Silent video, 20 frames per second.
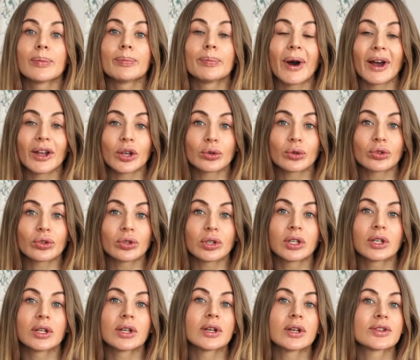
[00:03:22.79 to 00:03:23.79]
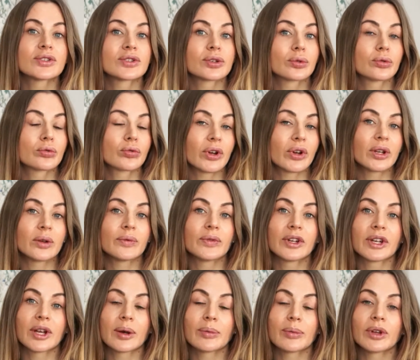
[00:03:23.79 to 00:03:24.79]
Biotin is a great
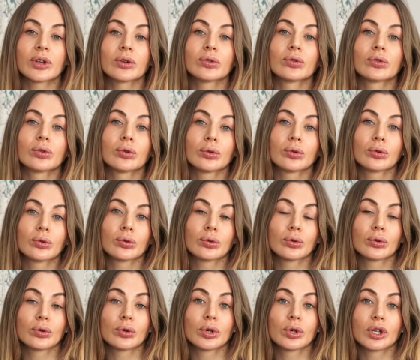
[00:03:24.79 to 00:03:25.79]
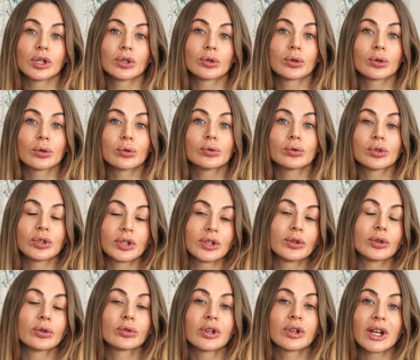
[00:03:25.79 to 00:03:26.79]
vitamin to include in
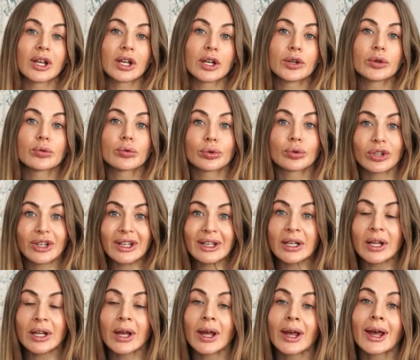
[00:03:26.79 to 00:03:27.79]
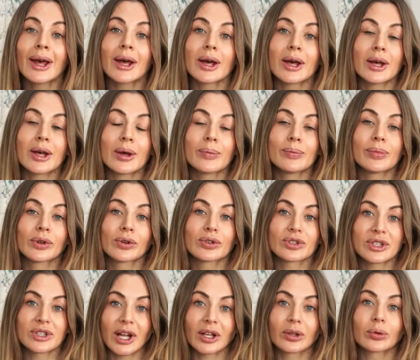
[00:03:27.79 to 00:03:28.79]
your daily routine
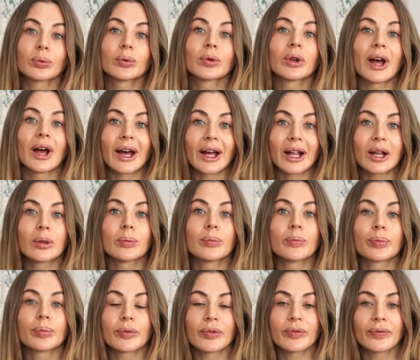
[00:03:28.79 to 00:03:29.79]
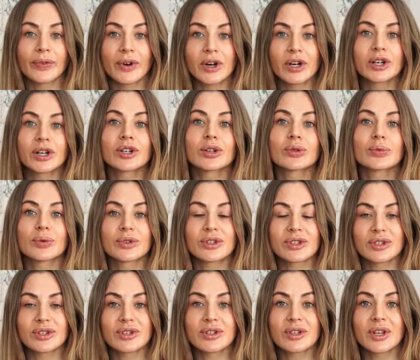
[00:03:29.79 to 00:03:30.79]
because that will help further
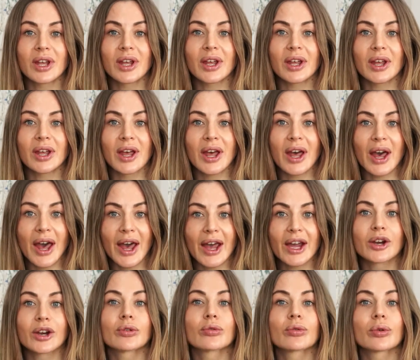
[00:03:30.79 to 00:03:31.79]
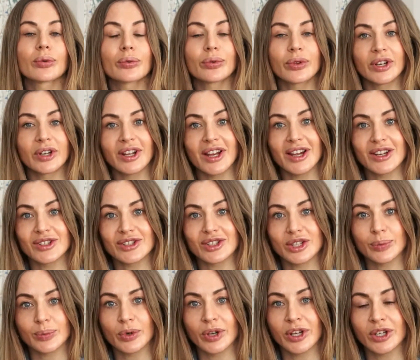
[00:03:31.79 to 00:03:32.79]
with hair growth and hair
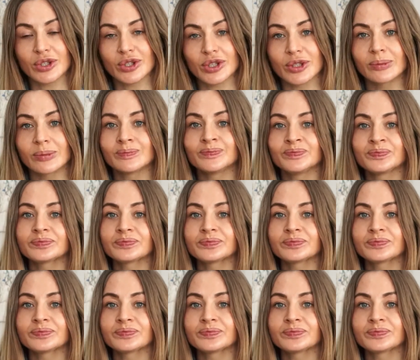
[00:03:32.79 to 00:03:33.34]
stimulation.